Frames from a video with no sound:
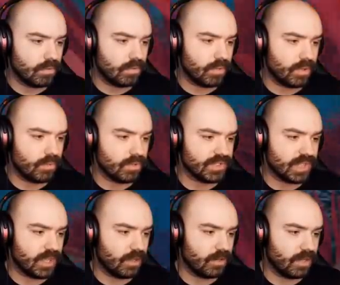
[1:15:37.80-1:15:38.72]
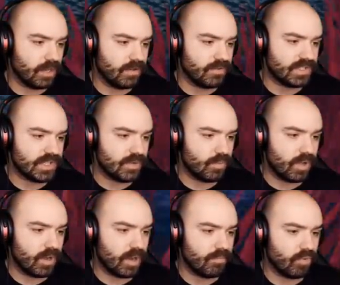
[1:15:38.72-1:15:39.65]
Where was that? I didn't even see
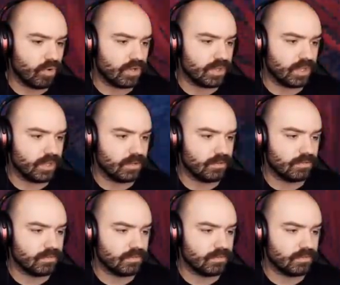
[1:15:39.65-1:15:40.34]
where I broke that.